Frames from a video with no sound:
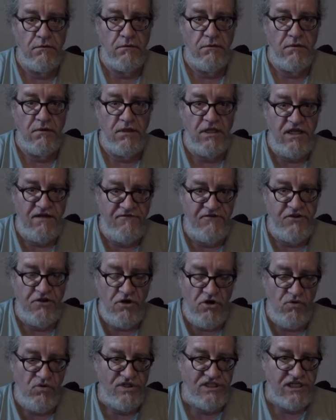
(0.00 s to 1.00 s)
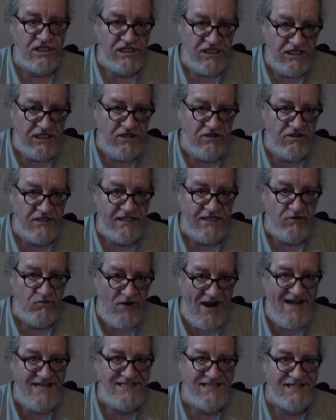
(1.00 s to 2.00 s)
Even though it was clearly
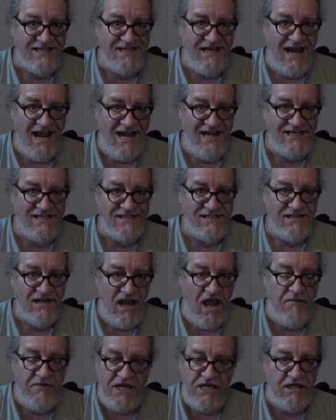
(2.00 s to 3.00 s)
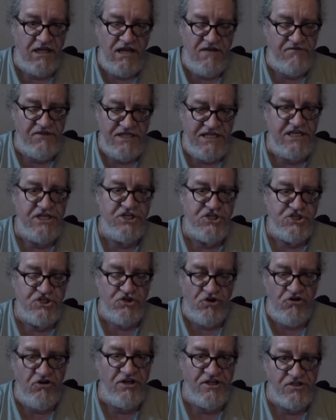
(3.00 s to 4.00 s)
rented as, even the
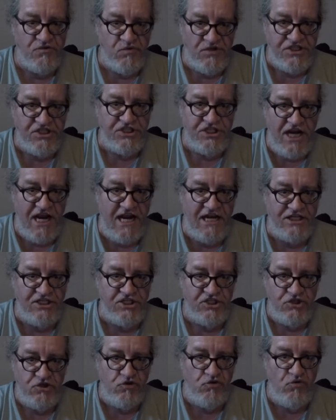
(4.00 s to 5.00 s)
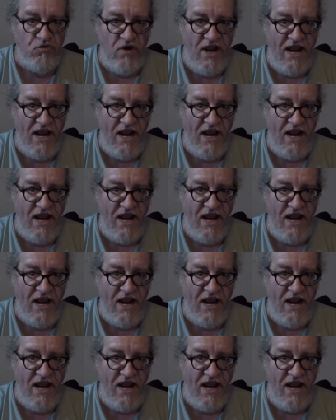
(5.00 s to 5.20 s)
insurance was changed to